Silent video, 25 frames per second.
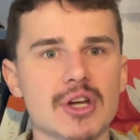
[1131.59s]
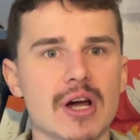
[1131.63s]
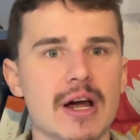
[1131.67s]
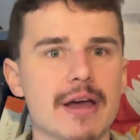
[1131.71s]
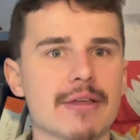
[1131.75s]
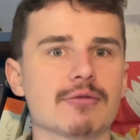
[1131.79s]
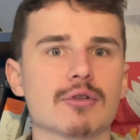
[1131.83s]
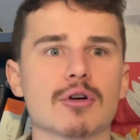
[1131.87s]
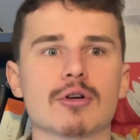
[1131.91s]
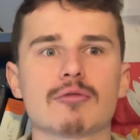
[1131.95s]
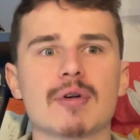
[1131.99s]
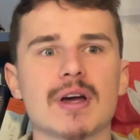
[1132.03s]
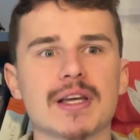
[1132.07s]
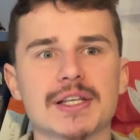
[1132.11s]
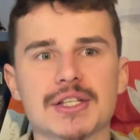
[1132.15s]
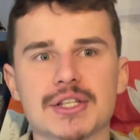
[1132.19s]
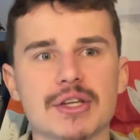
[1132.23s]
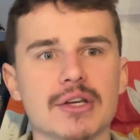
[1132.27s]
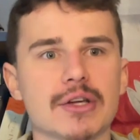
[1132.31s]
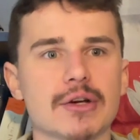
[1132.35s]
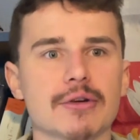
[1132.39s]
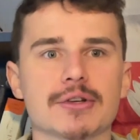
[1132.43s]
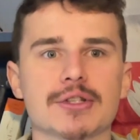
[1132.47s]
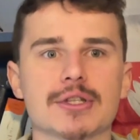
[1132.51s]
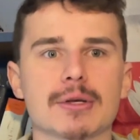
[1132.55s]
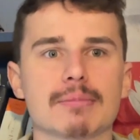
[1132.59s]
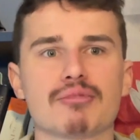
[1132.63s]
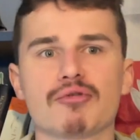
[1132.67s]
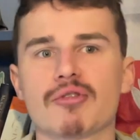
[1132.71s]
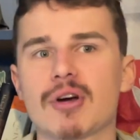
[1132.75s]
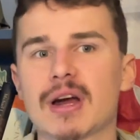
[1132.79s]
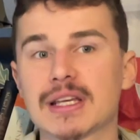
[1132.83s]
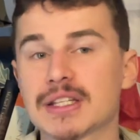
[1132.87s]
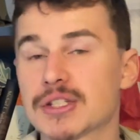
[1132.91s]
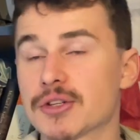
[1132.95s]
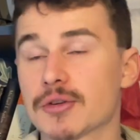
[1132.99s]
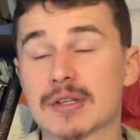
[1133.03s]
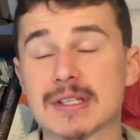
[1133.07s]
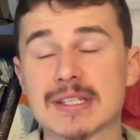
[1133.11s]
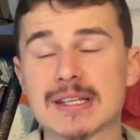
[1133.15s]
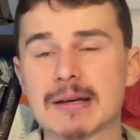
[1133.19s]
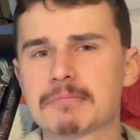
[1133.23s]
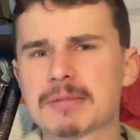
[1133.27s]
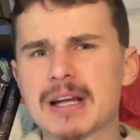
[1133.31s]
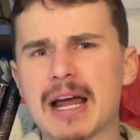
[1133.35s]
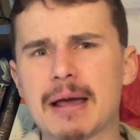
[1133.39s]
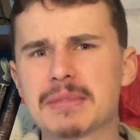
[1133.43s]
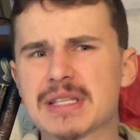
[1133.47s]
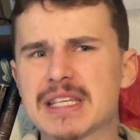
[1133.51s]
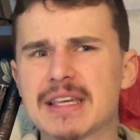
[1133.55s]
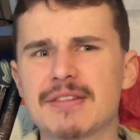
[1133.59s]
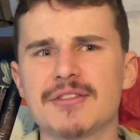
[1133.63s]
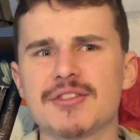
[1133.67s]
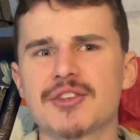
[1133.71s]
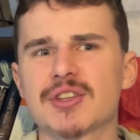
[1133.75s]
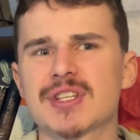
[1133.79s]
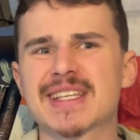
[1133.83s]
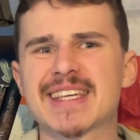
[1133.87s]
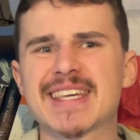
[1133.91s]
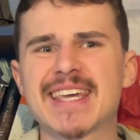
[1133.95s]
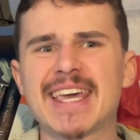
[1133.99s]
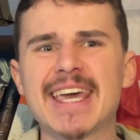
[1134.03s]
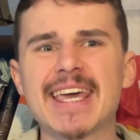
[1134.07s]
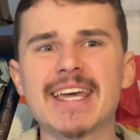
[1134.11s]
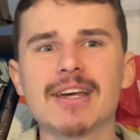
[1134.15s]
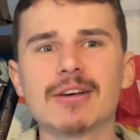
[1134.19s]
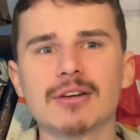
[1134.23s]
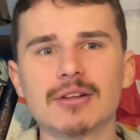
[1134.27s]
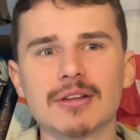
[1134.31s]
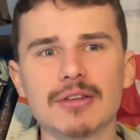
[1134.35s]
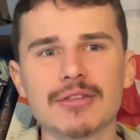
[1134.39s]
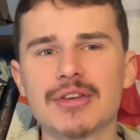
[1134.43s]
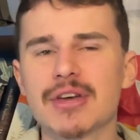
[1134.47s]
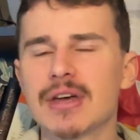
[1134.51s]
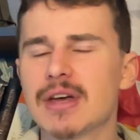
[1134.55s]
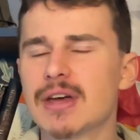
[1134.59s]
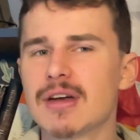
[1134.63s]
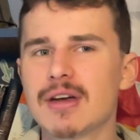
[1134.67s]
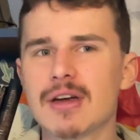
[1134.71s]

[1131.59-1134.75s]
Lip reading: either arrested or suppressed, or sometimes even just killed,